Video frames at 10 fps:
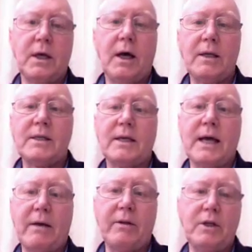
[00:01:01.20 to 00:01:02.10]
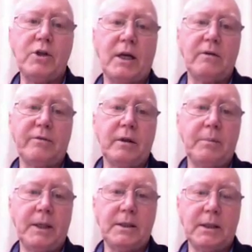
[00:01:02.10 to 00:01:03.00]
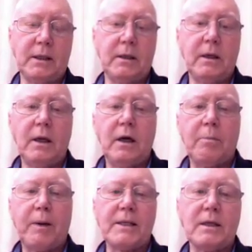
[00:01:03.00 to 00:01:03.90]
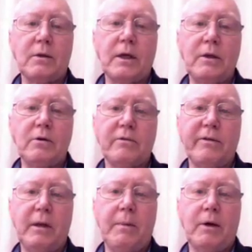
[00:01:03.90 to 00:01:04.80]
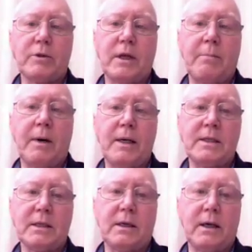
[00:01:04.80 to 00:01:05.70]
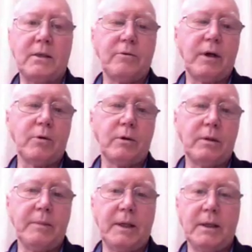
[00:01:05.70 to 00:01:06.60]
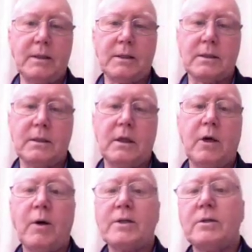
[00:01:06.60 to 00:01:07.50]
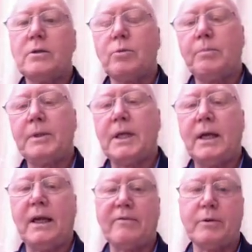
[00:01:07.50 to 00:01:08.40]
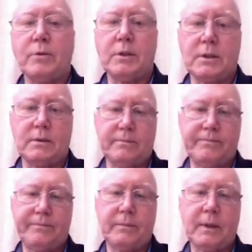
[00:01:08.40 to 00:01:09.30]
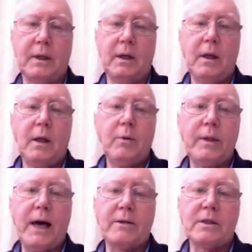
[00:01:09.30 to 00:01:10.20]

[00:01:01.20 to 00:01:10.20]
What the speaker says: and set out the agenda for the meeting. A pleasant-looking young female sat by his side to record the minutes. Questions would be taken afterwards. Without